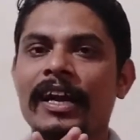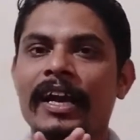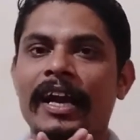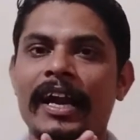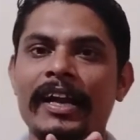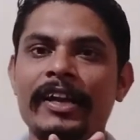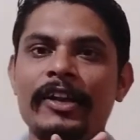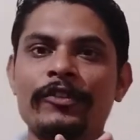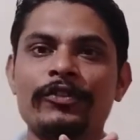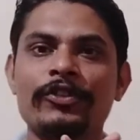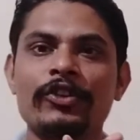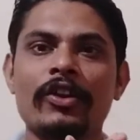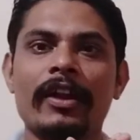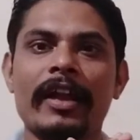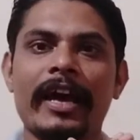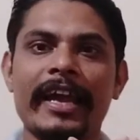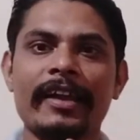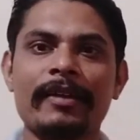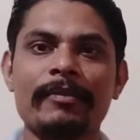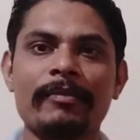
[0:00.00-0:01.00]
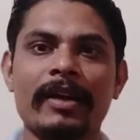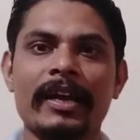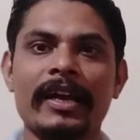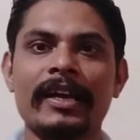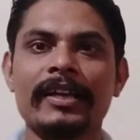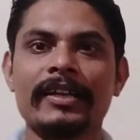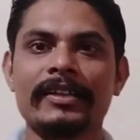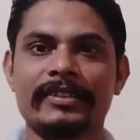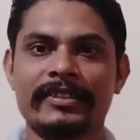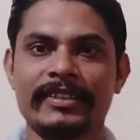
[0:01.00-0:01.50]
And if you like
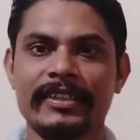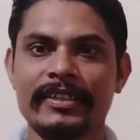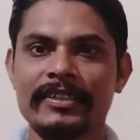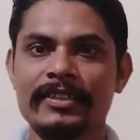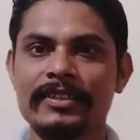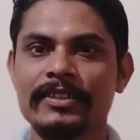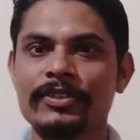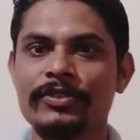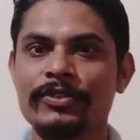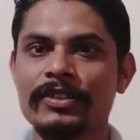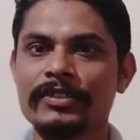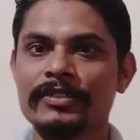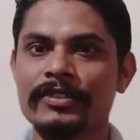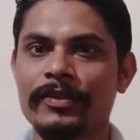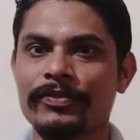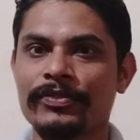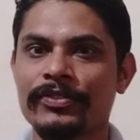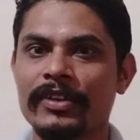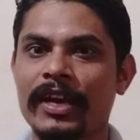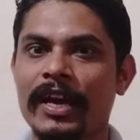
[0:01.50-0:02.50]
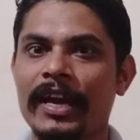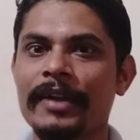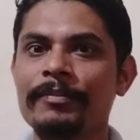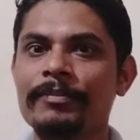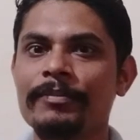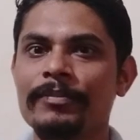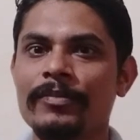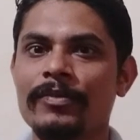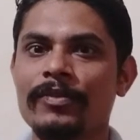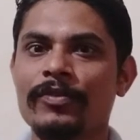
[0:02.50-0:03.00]
my channel, you can
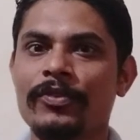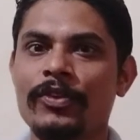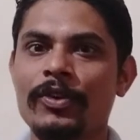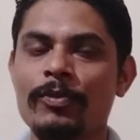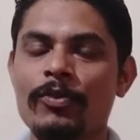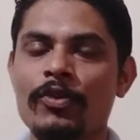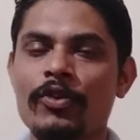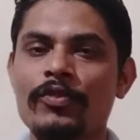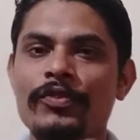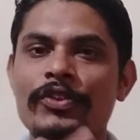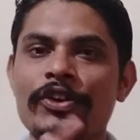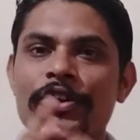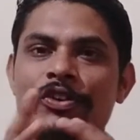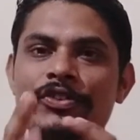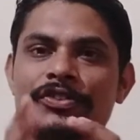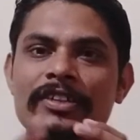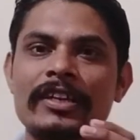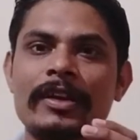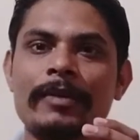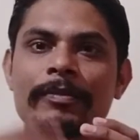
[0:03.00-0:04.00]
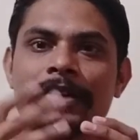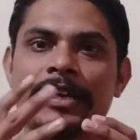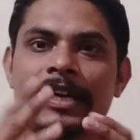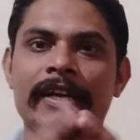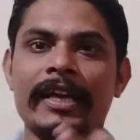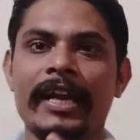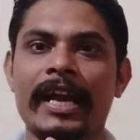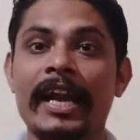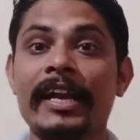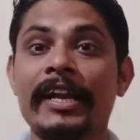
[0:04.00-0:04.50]
subscribe for more videos and
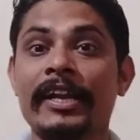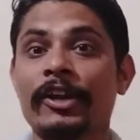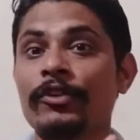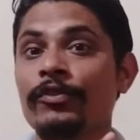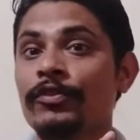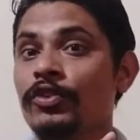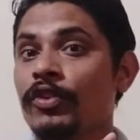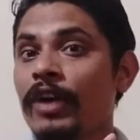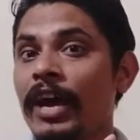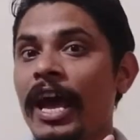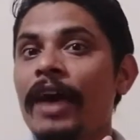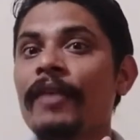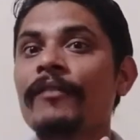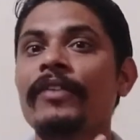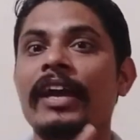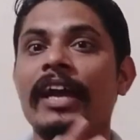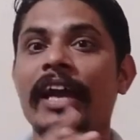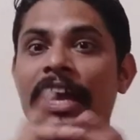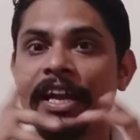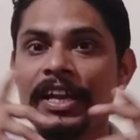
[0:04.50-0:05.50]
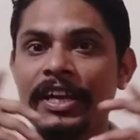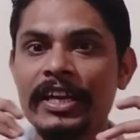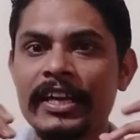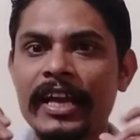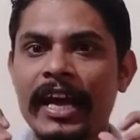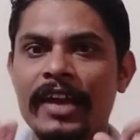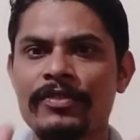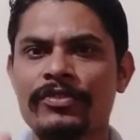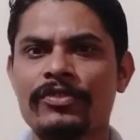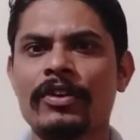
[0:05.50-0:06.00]
update. And if you have any
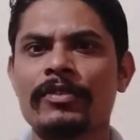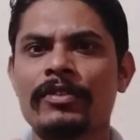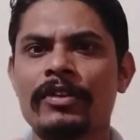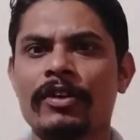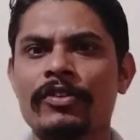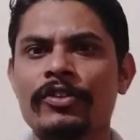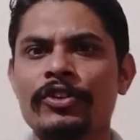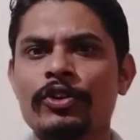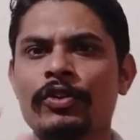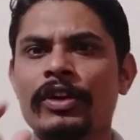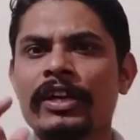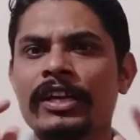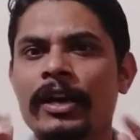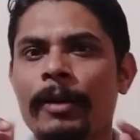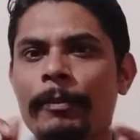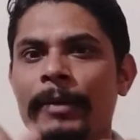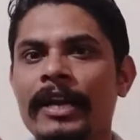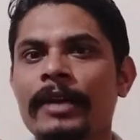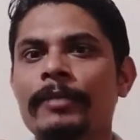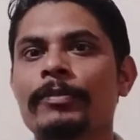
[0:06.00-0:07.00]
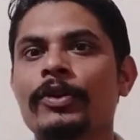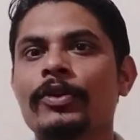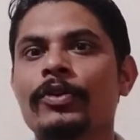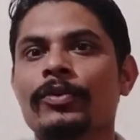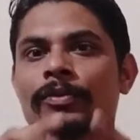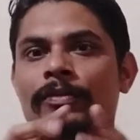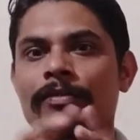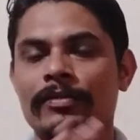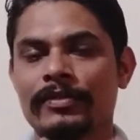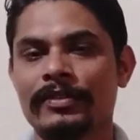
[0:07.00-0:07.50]
types of doubt, you can comment
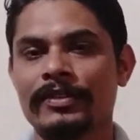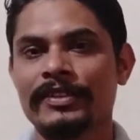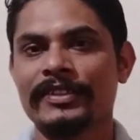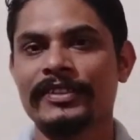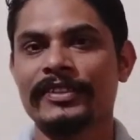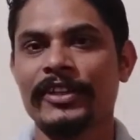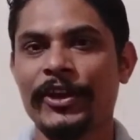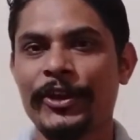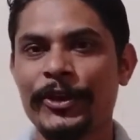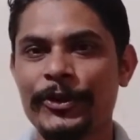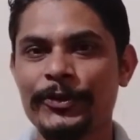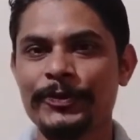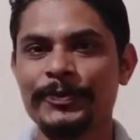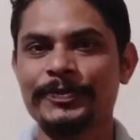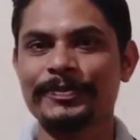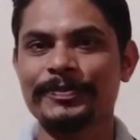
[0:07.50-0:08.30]
below. Thank you.